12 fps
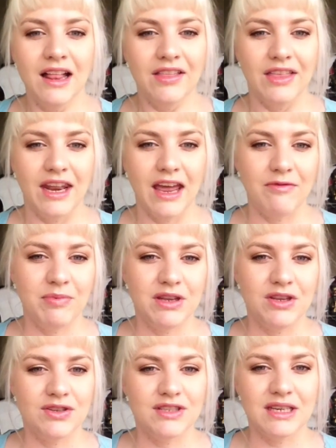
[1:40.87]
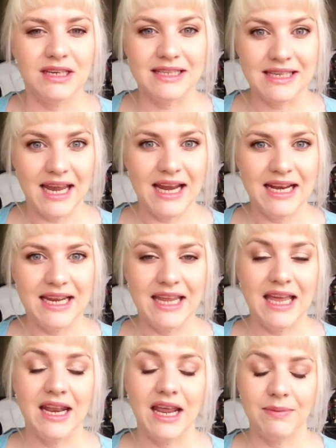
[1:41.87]
that I've been using
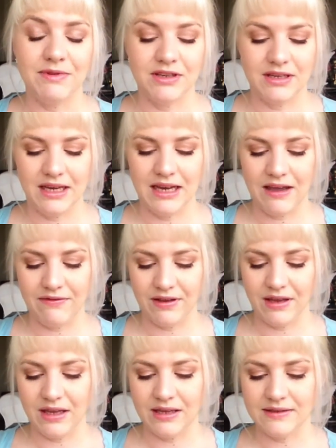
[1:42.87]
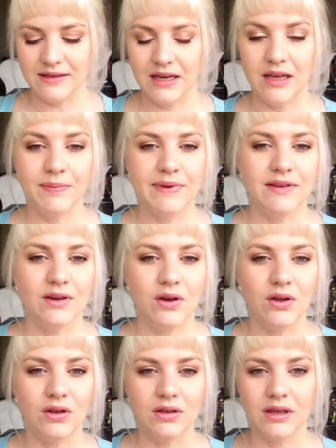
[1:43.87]
daily and absolutely loving is the
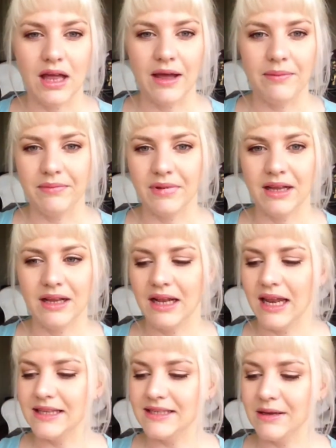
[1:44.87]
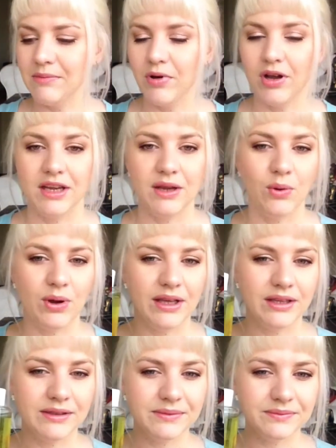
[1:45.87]
Lipidol cleansing body
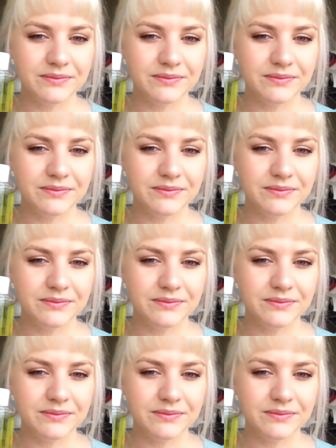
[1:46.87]
oil,